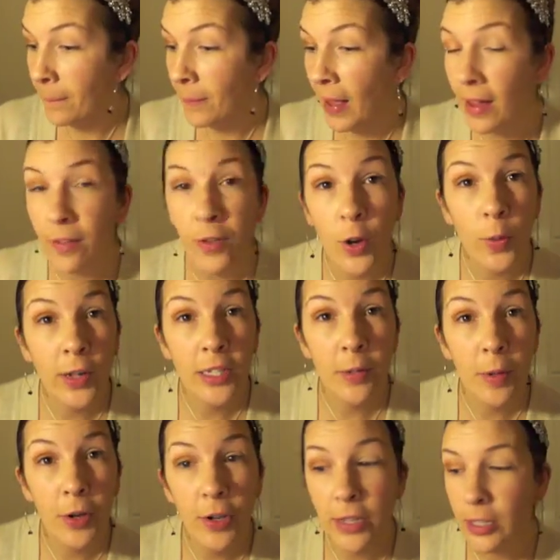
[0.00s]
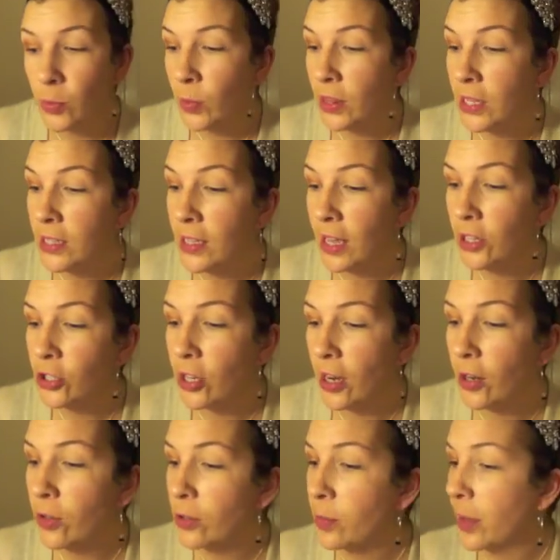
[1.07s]
I have no experience with these
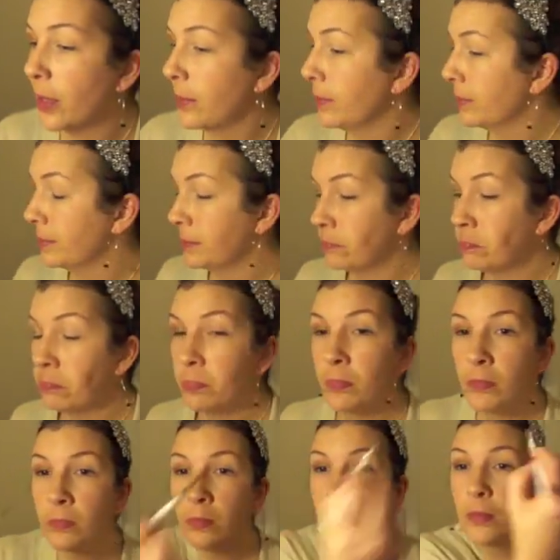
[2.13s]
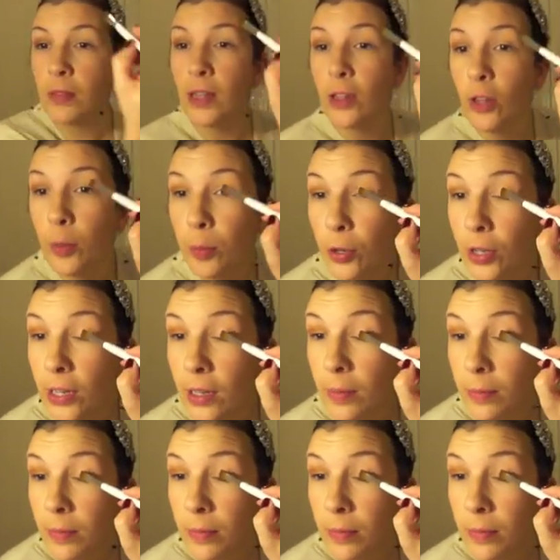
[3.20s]
eyeshadows, but they look pretty.